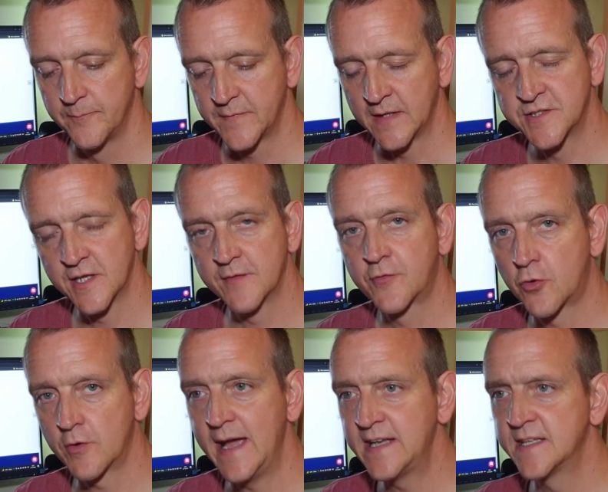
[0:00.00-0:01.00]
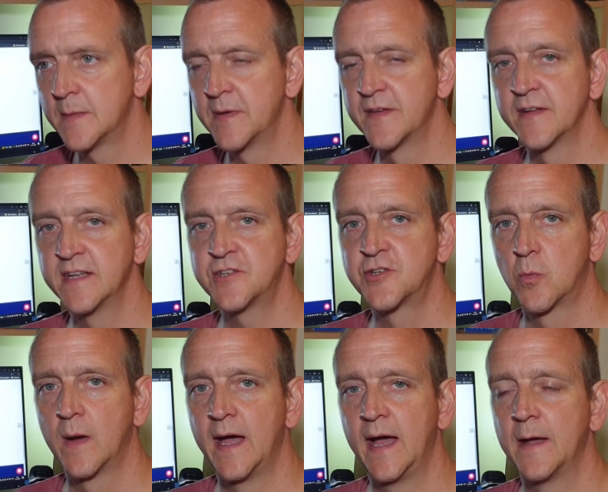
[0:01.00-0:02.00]
And so they've created a bit of an issue
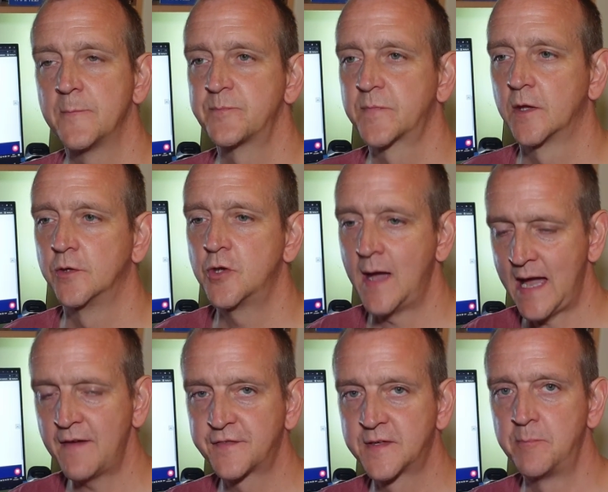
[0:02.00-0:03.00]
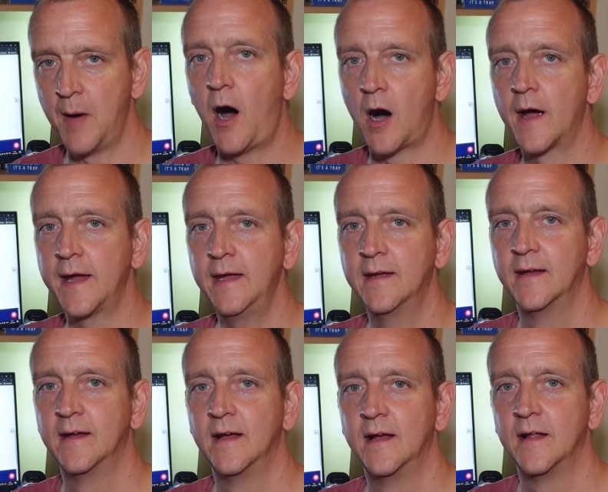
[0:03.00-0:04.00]
where you have to buy
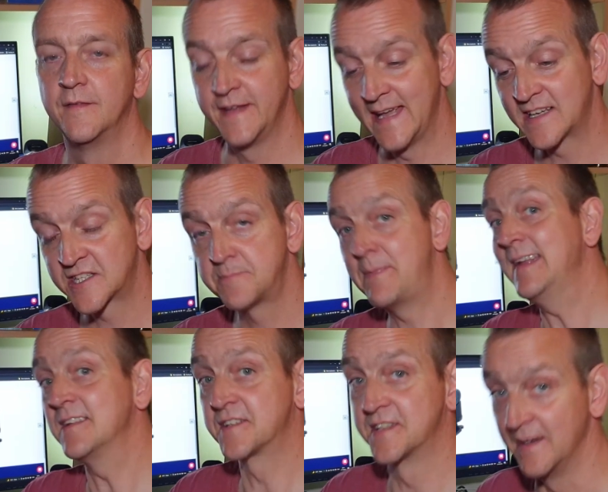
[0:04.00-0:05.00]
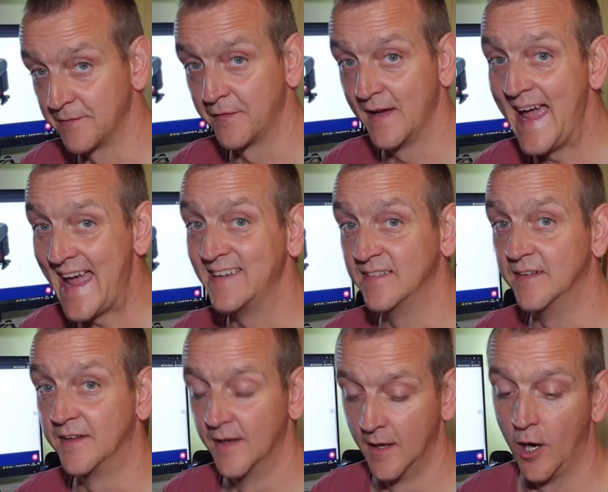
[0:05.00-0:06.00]
the expensive
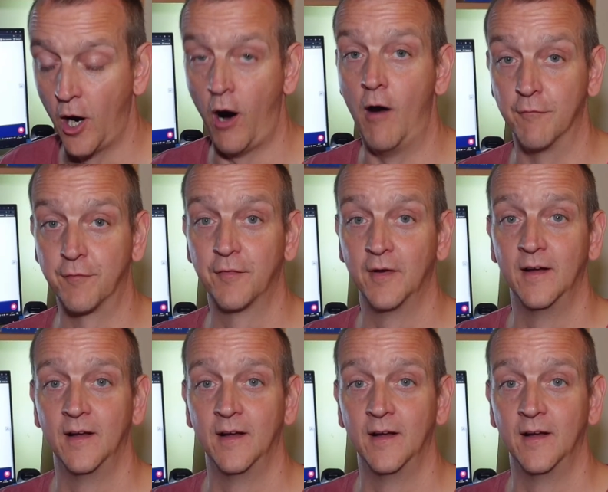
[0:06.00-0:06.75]
end of